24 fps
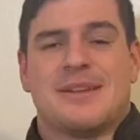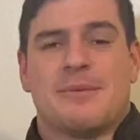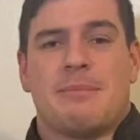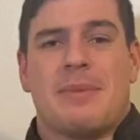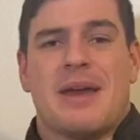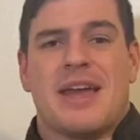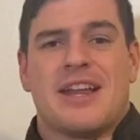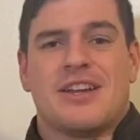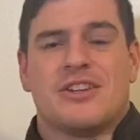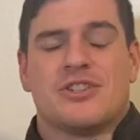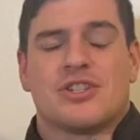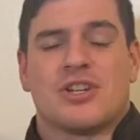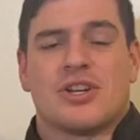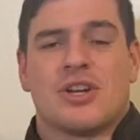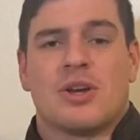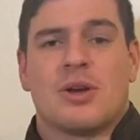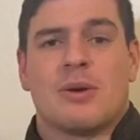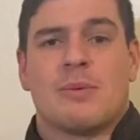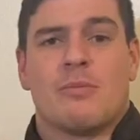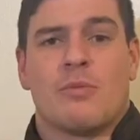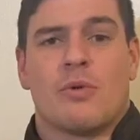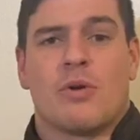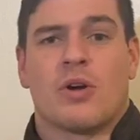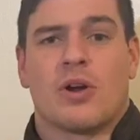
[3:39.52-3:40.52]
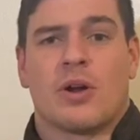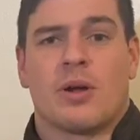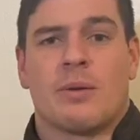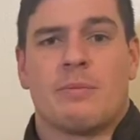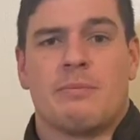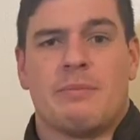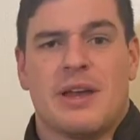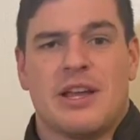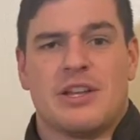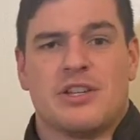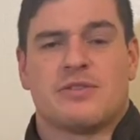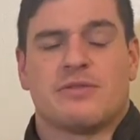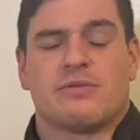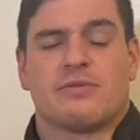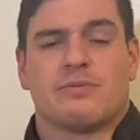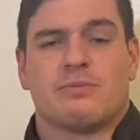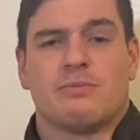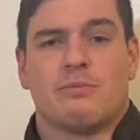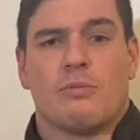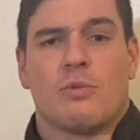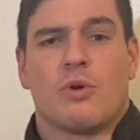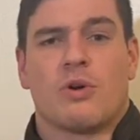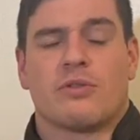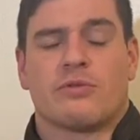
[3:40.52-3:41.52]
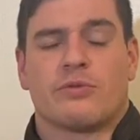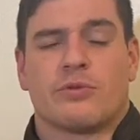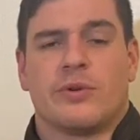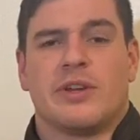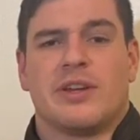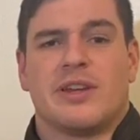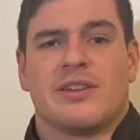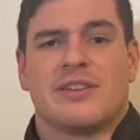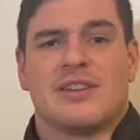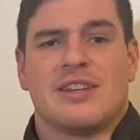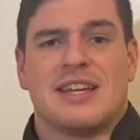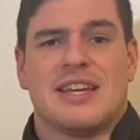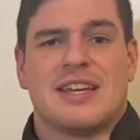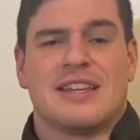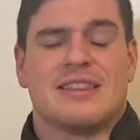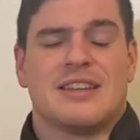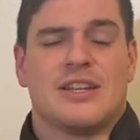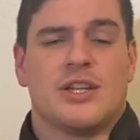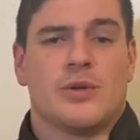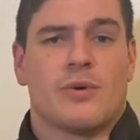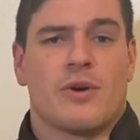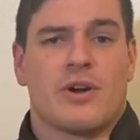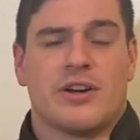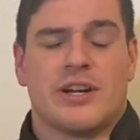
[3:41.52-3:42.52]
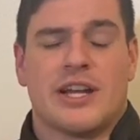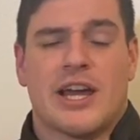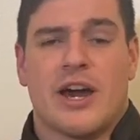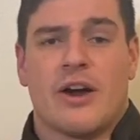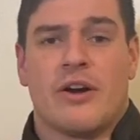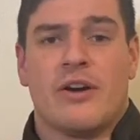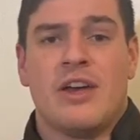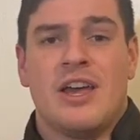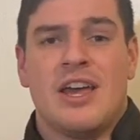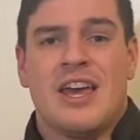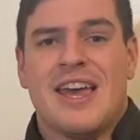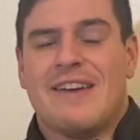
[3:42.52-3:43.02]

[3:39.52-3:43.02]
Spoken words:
bench more frequently than you are now.